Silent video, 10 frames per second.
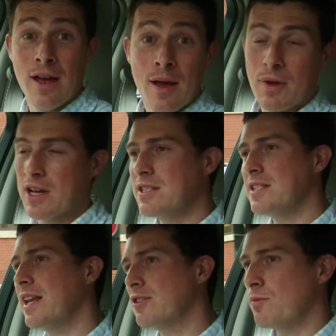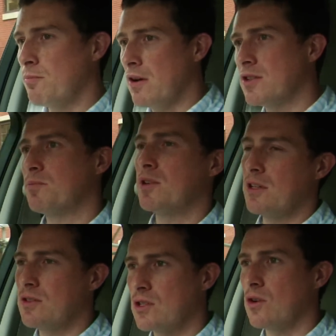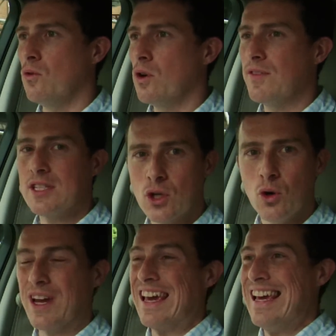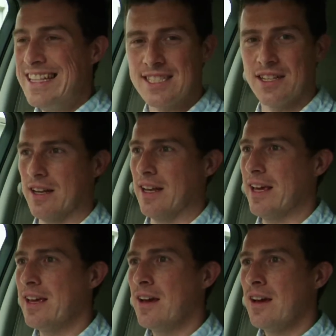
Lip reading: Because its electric motor produces all of its torque instantly,